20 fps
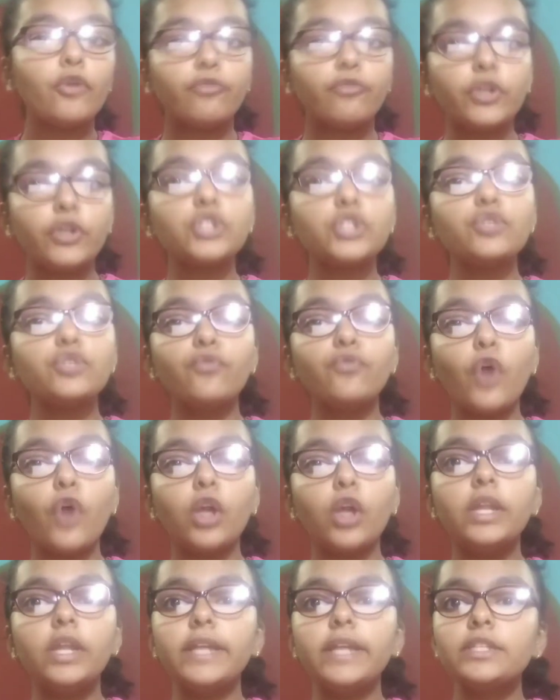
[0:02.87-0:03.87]
First of
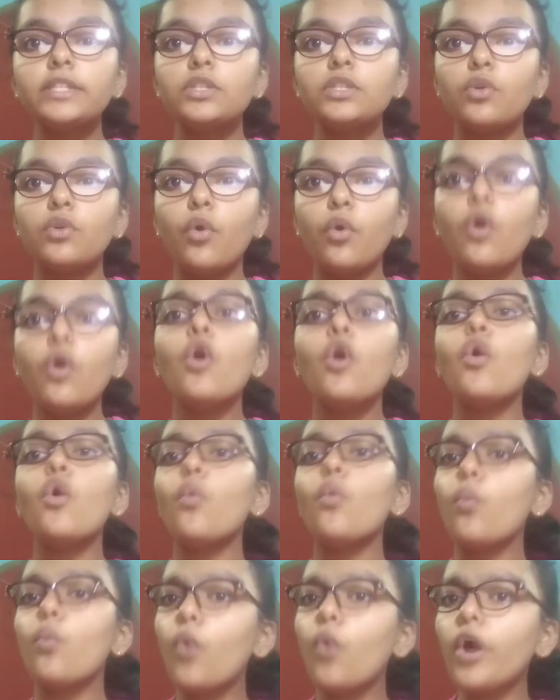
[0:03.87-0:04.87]
all, let's know
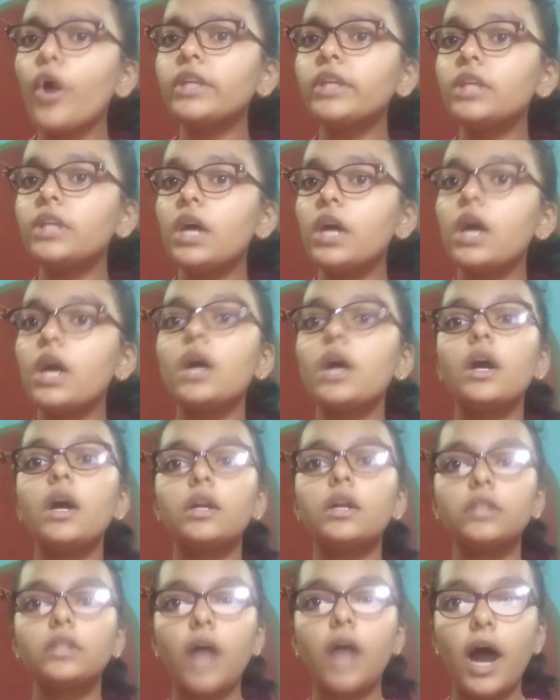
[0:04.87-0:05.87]
what
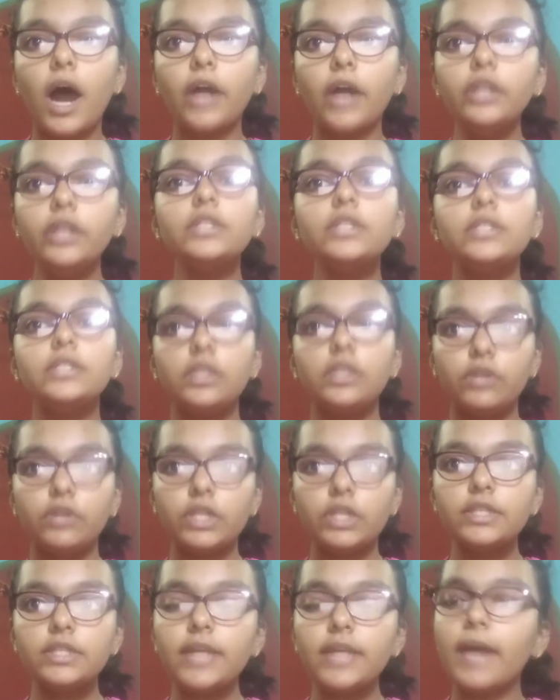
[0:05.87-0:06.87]
are
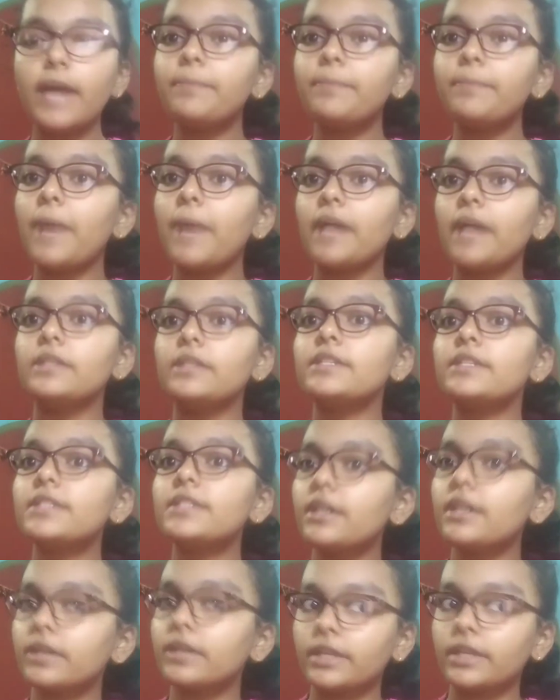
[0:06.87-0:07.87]
series and parallel
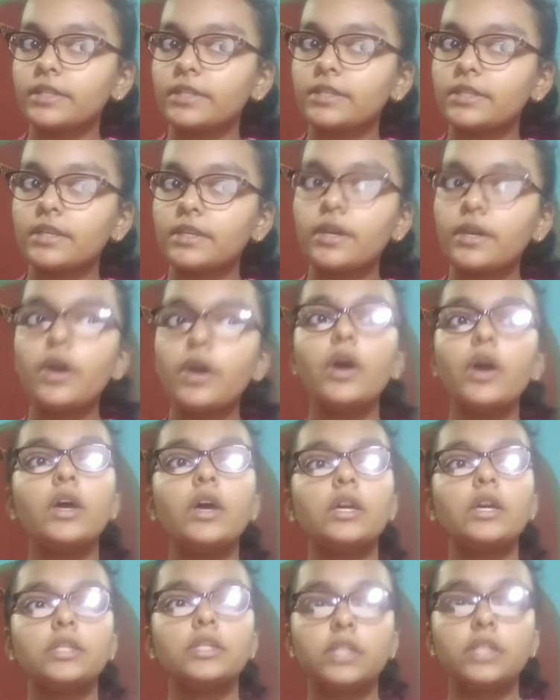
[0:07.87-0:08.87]
circuits.
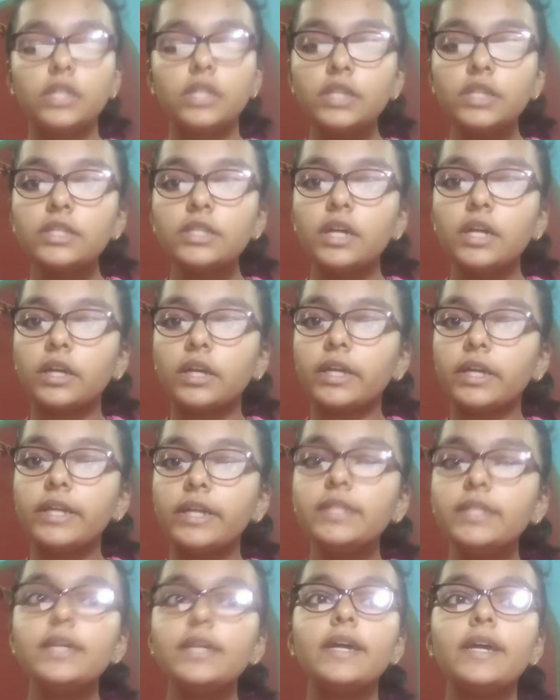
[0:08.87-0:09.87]
Series
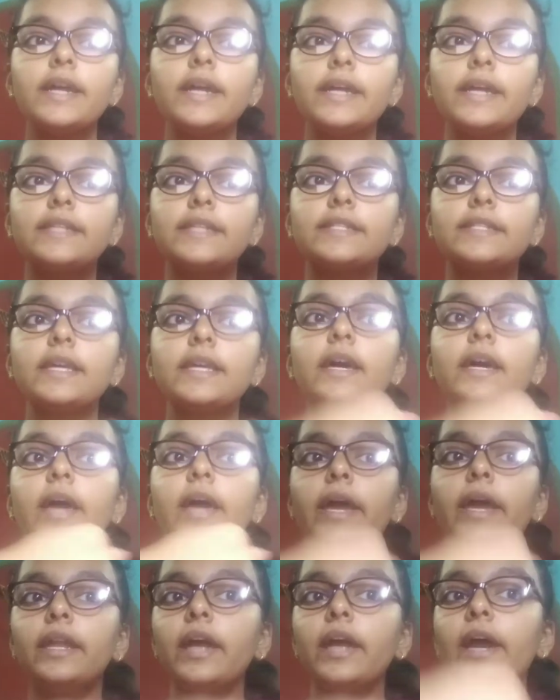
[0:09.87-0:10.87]
circuit is
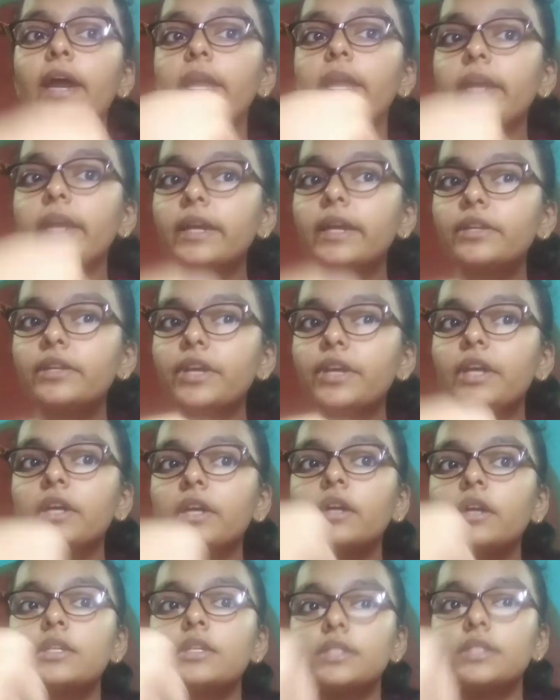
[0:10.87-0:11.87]
an
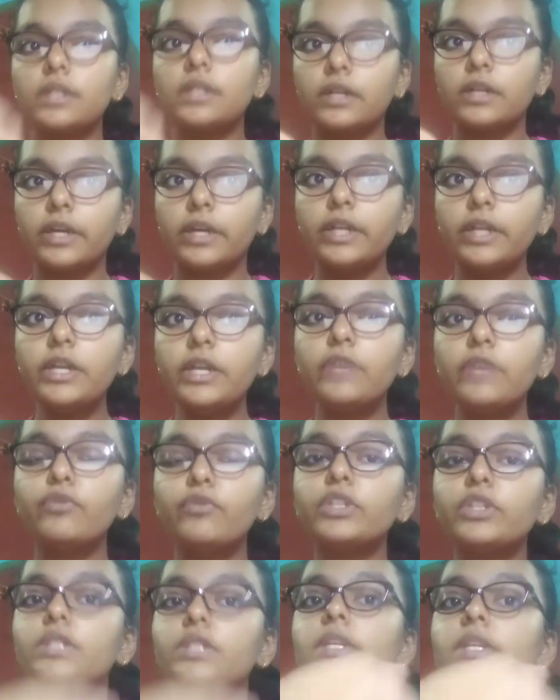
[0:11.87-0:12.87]
electric circuit in
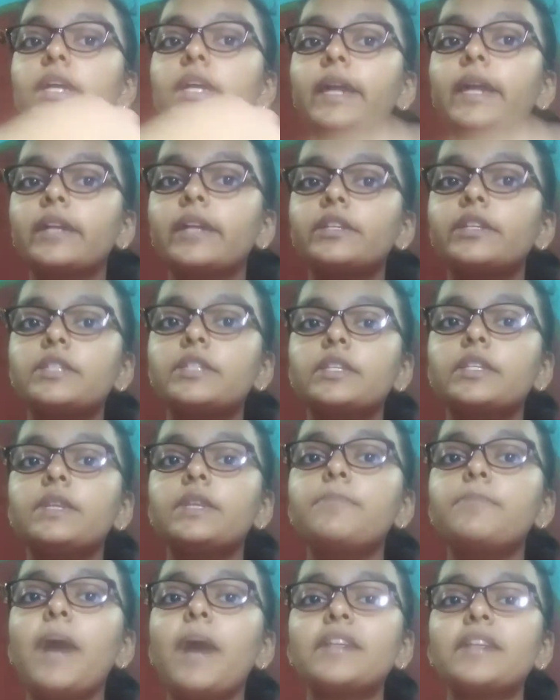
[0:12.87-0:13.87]
which the
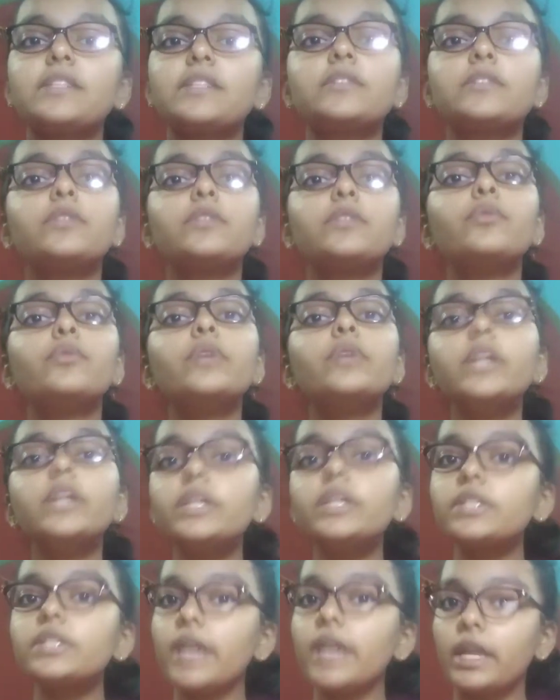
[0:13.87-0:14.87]
electricity passes through
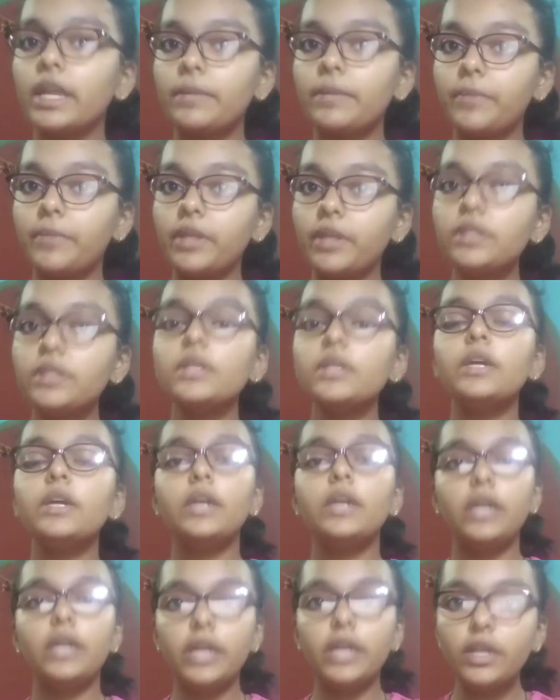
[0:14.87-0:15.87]
each element
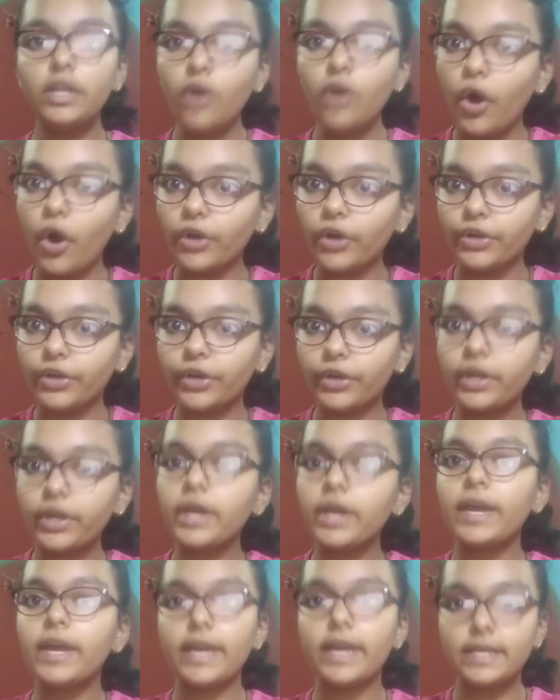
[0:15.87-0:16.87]
in order.
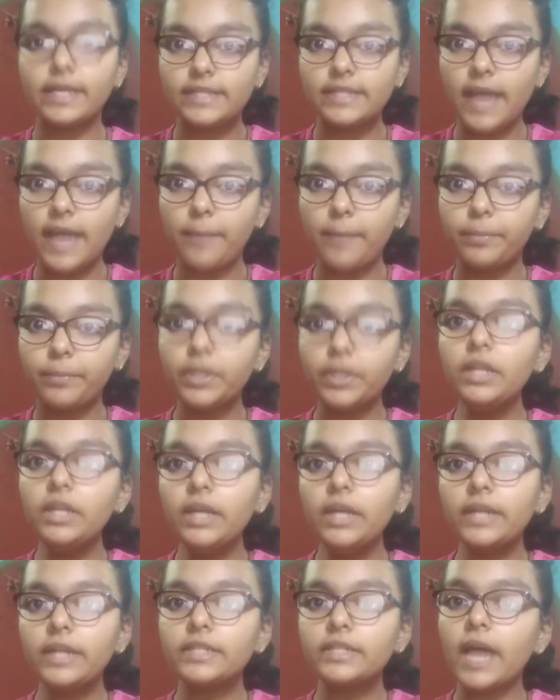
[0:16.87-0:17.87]
Example,
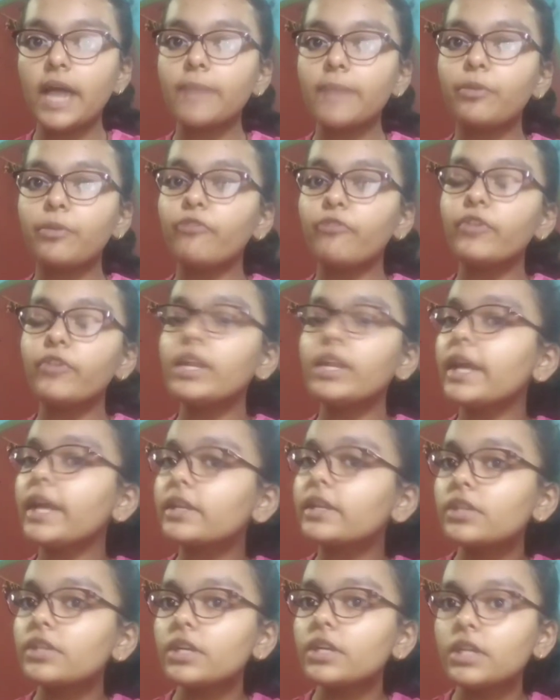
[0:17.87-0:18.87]
a type of
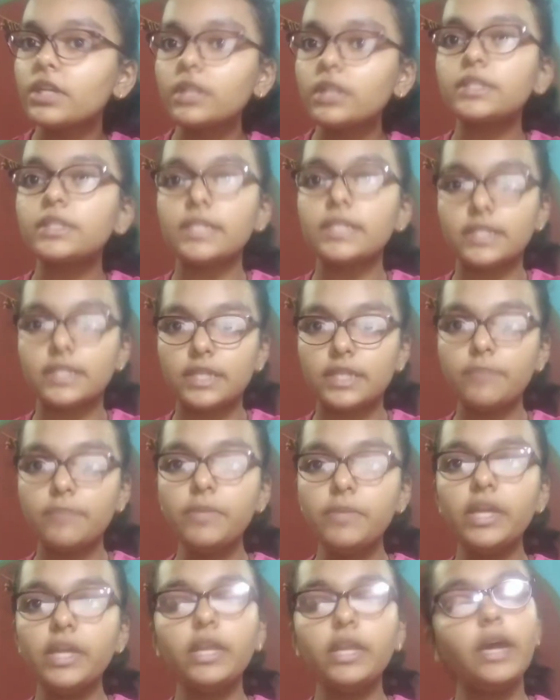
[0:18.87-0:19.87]
electrical system
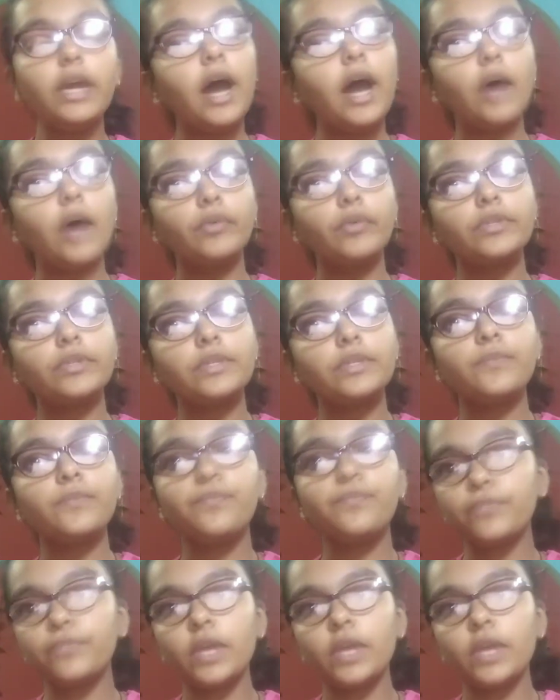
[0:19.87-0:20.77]
in a house.